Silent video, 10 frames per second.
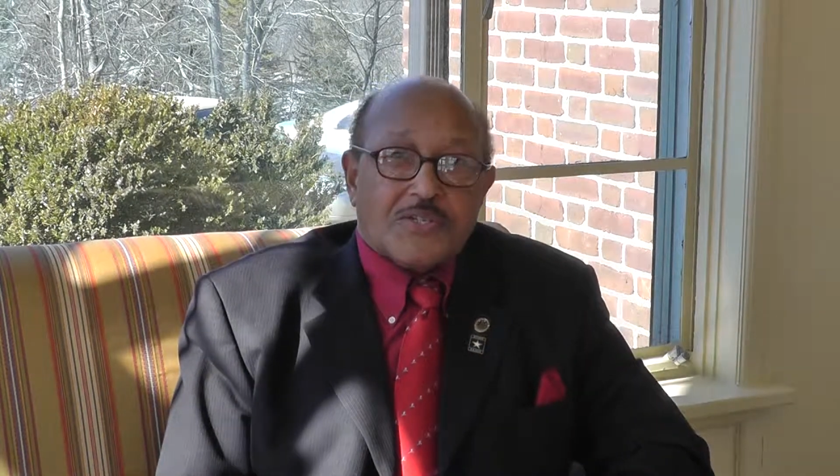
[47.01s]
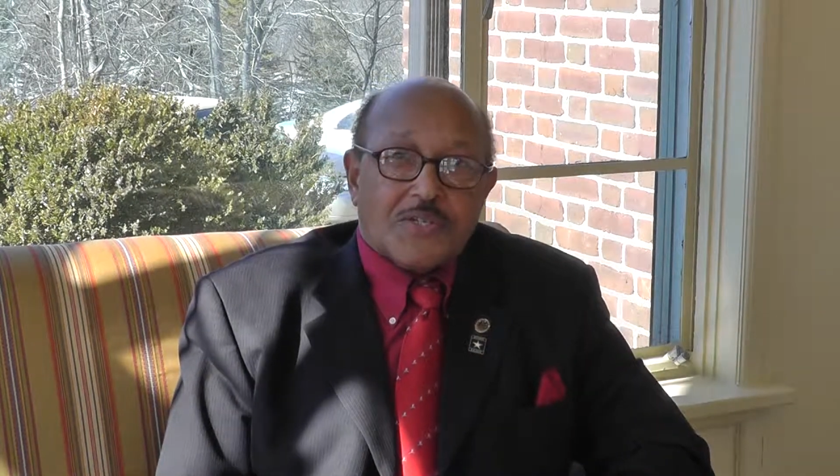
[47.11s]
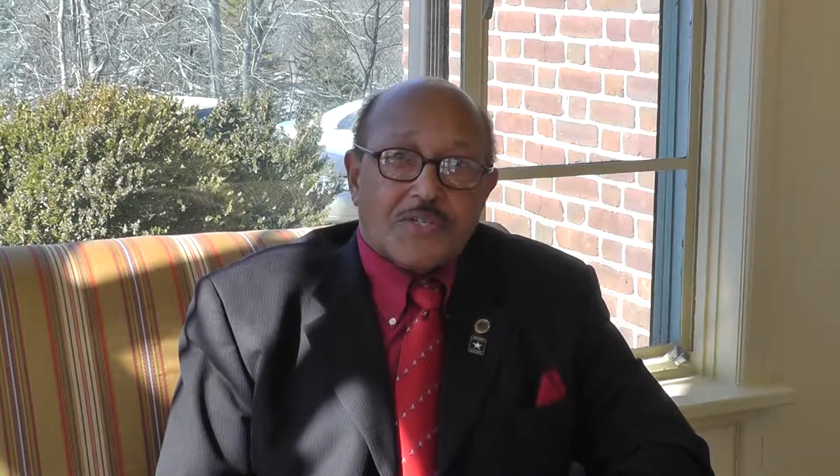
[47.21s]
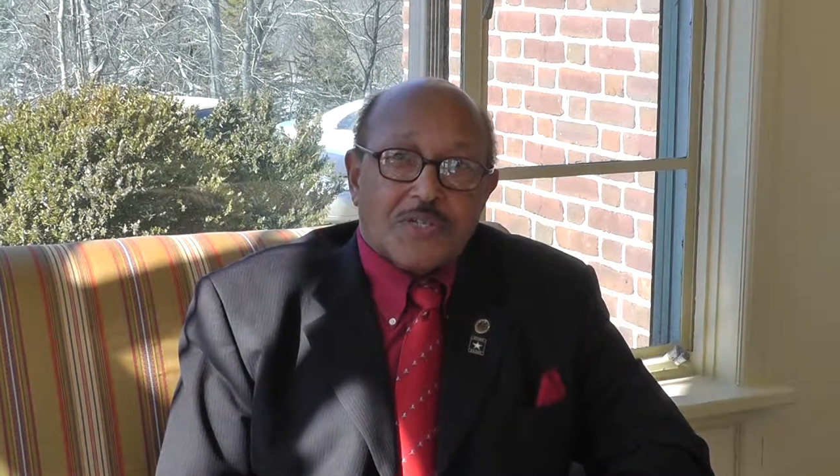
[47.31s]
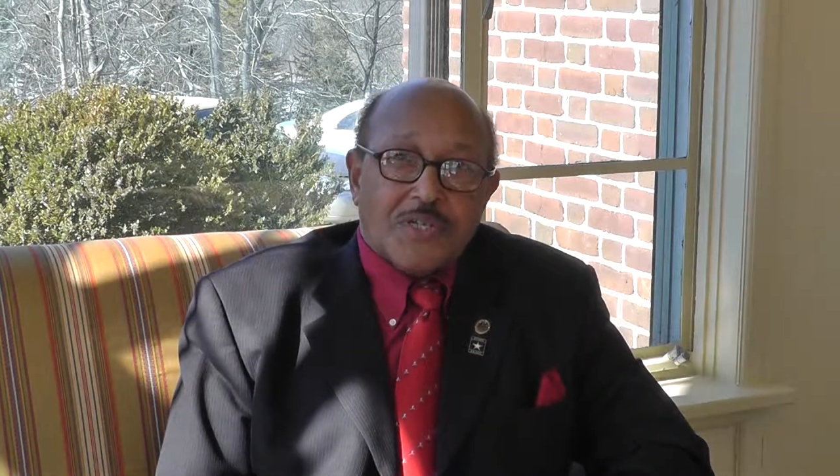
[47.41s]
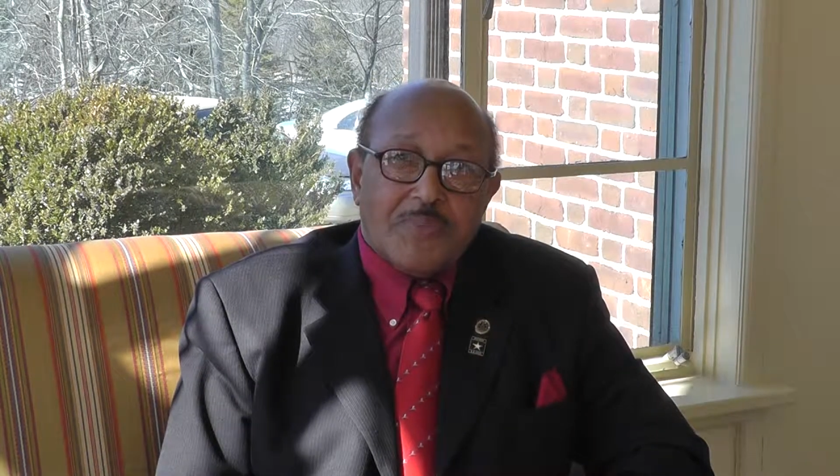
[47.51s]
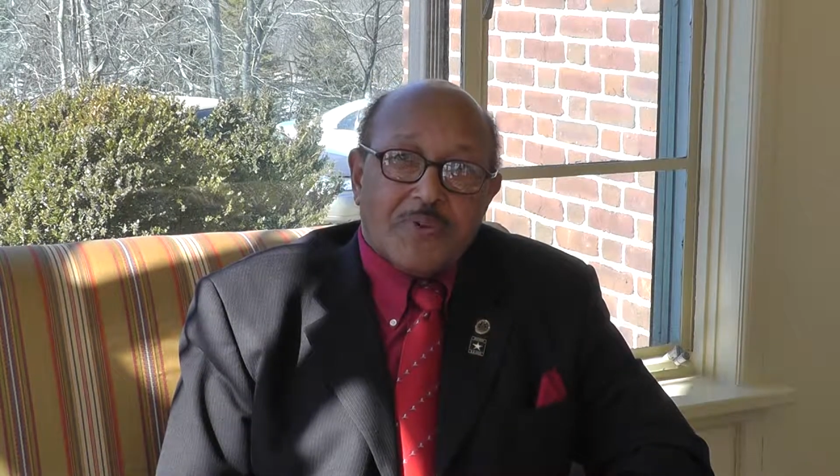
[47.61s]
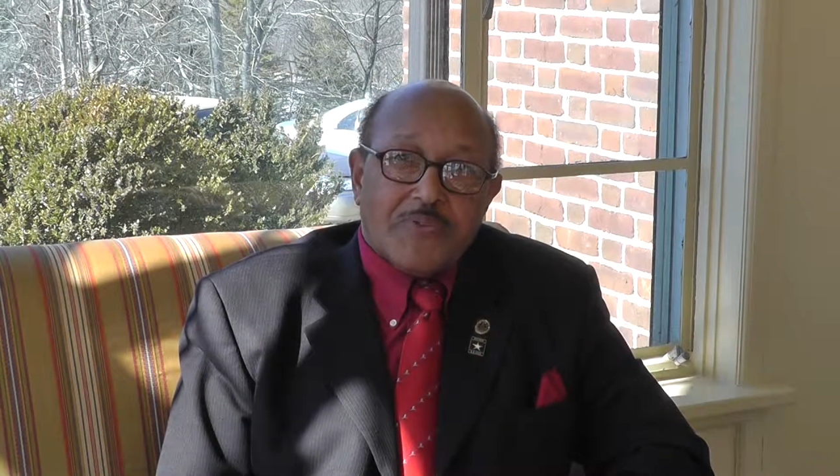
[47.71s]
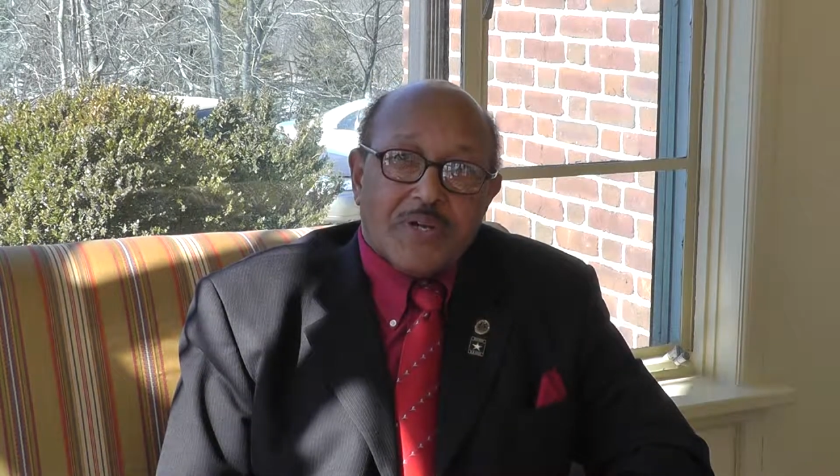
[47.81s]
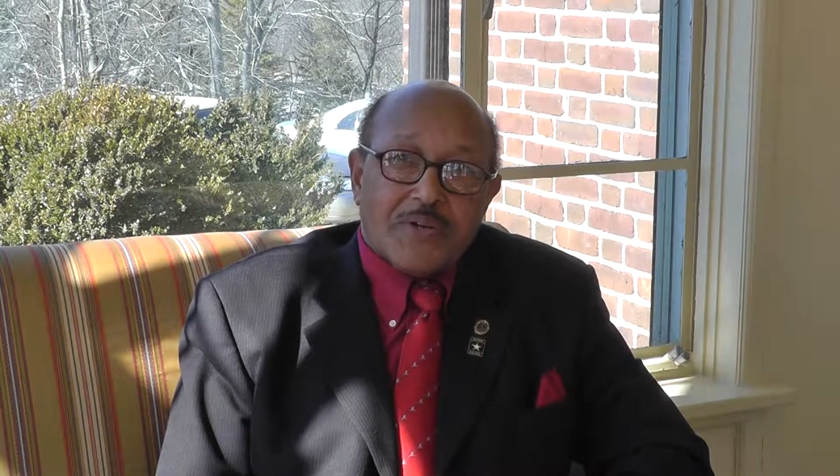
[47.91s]
assistant keeper
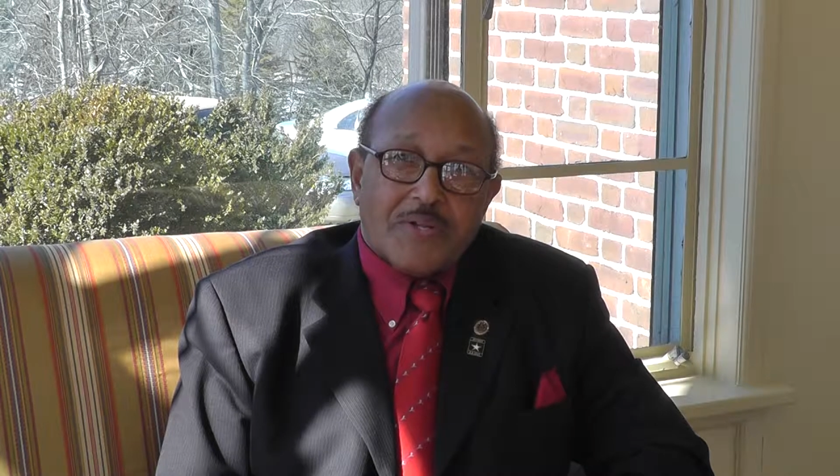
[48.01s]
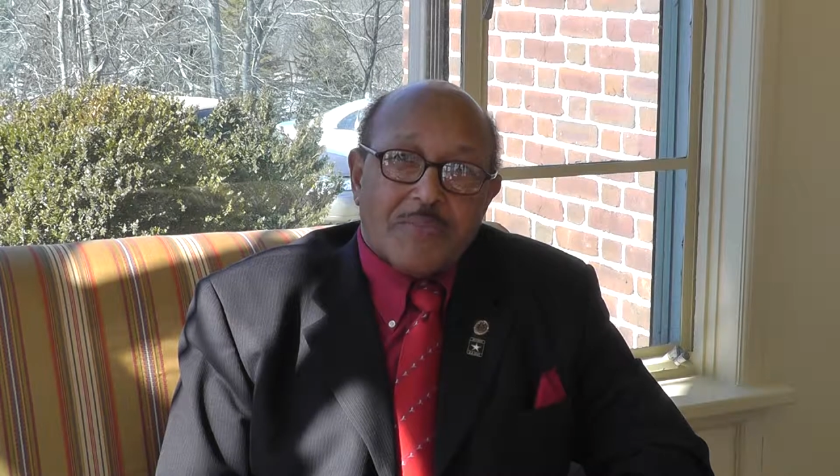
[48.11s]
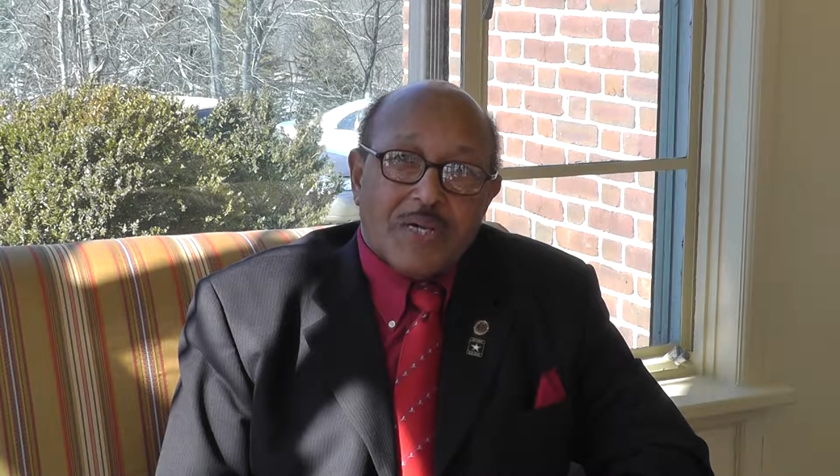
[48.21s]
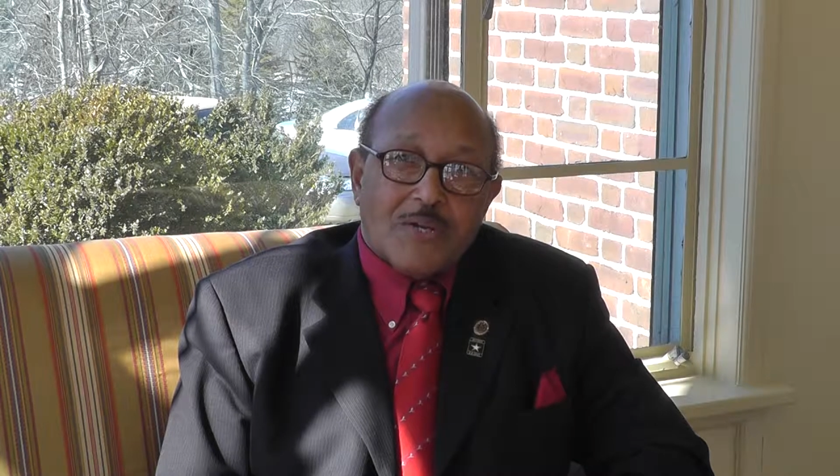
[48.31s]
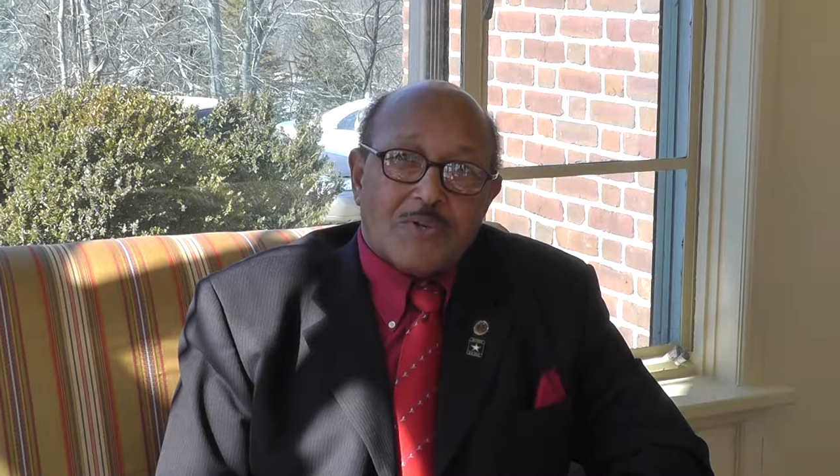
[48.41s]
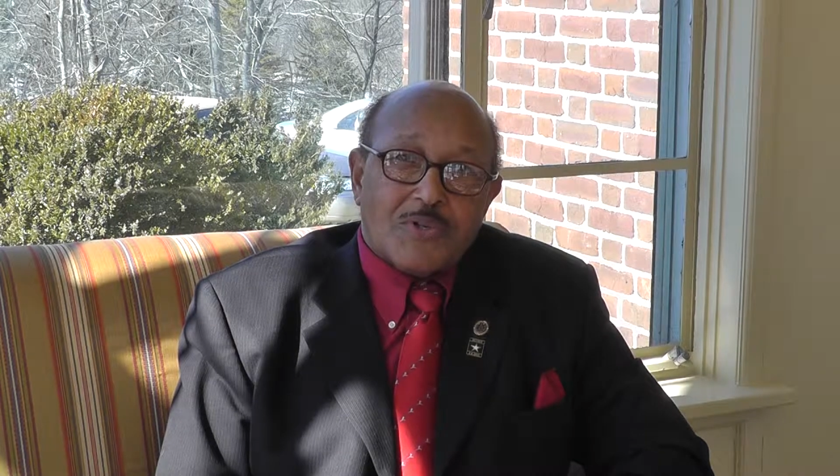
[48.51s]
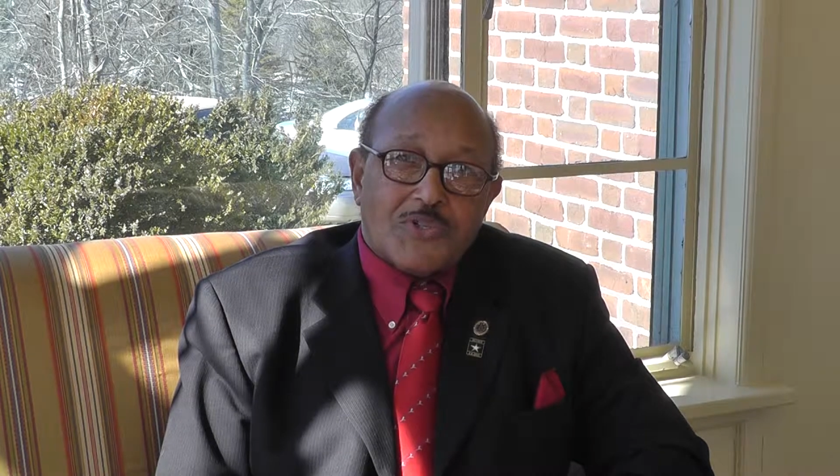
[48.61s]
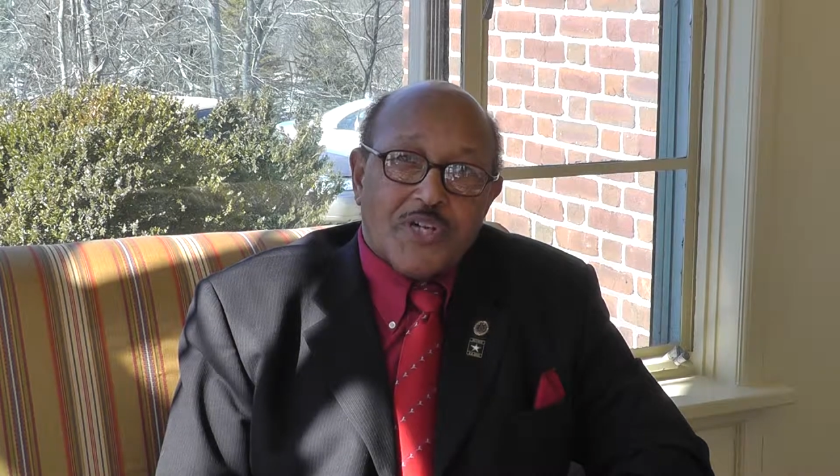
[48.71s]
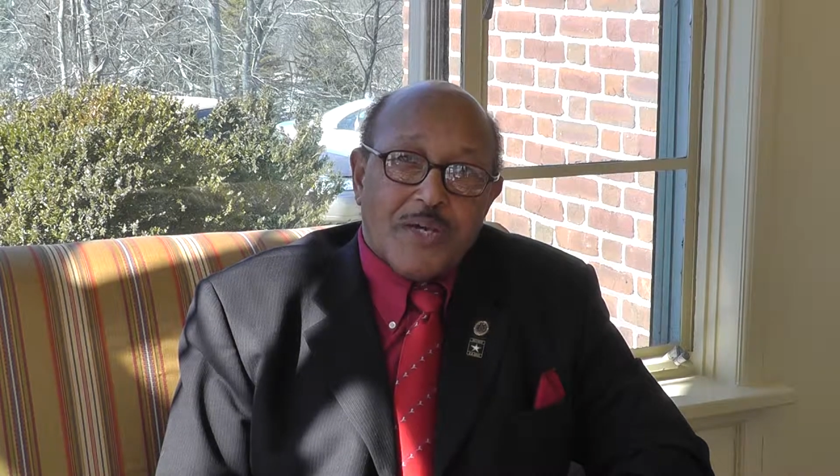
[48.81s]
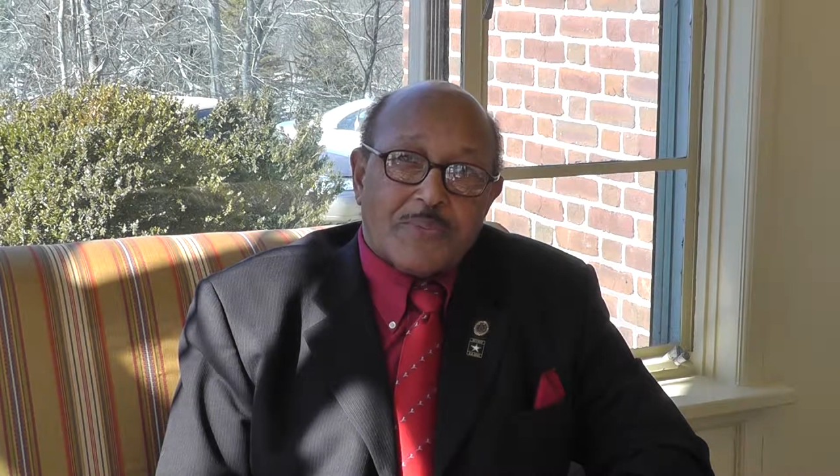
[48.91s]
of record in my local
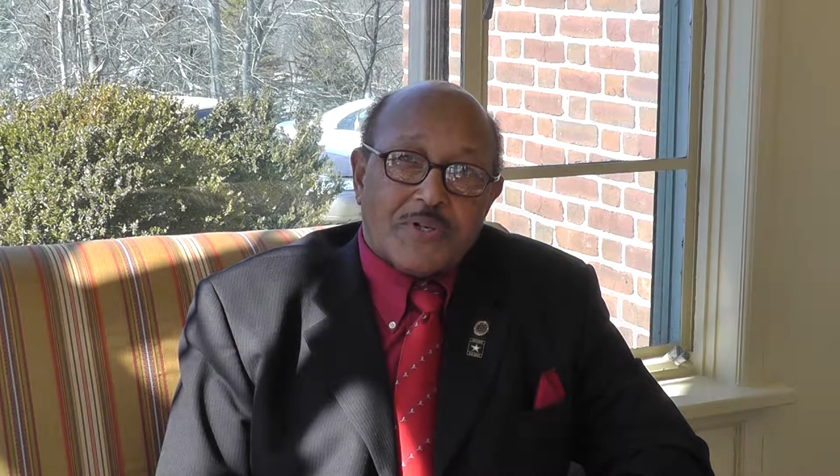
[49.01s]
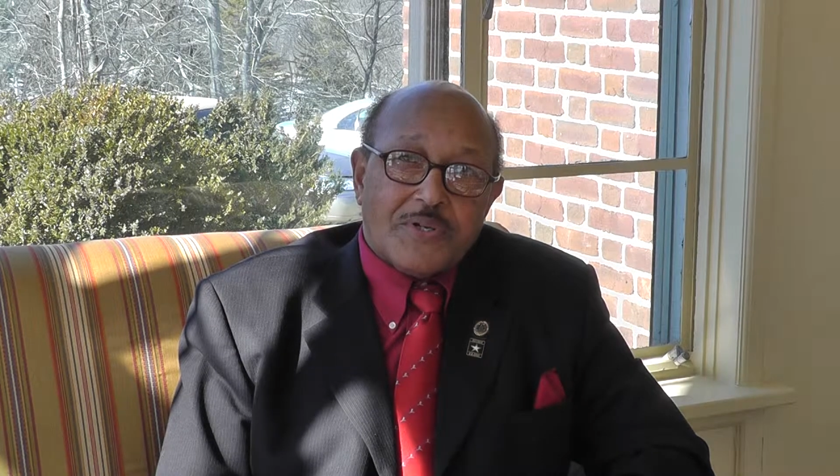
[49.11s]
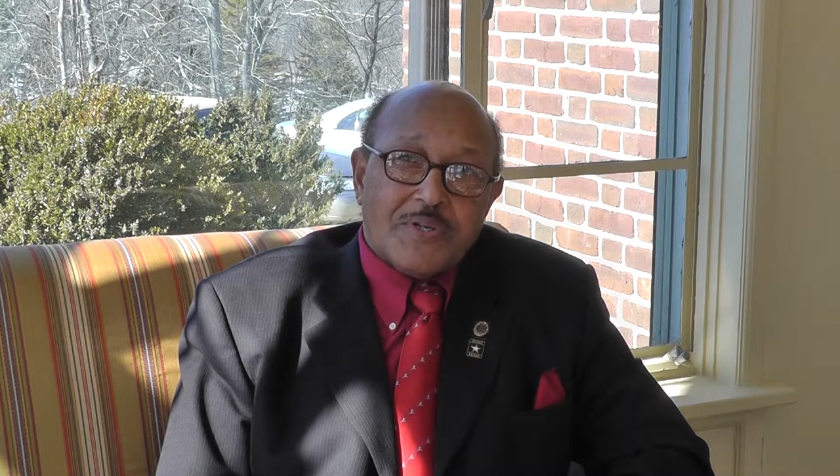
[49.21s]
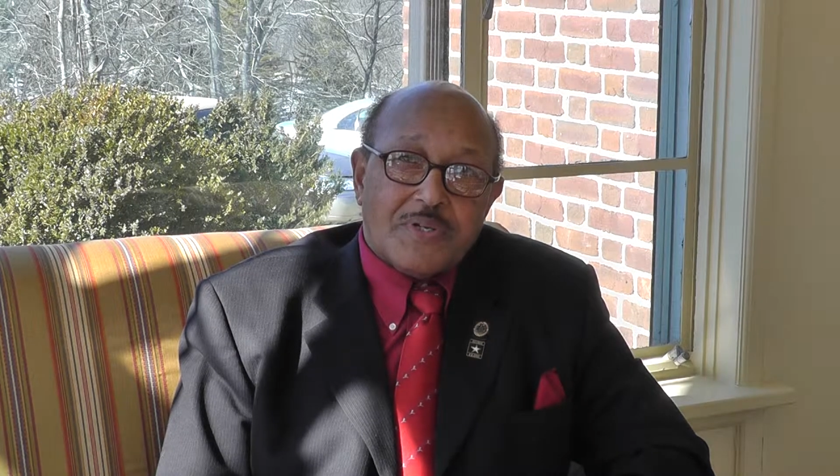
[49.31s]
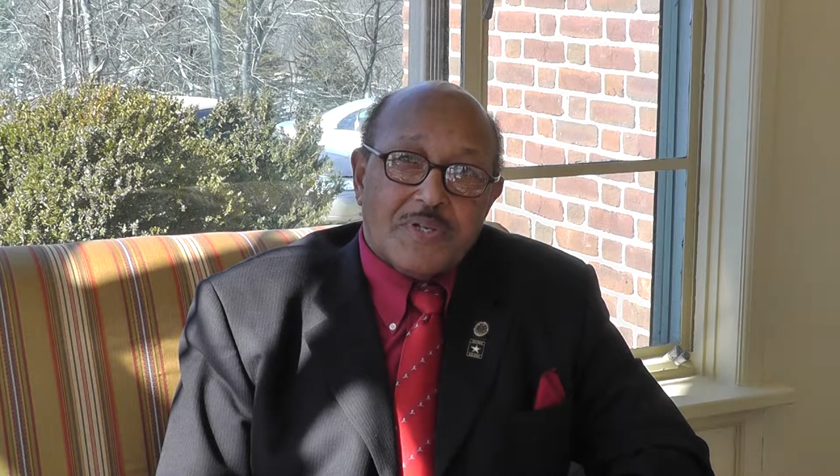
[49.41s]
chapter,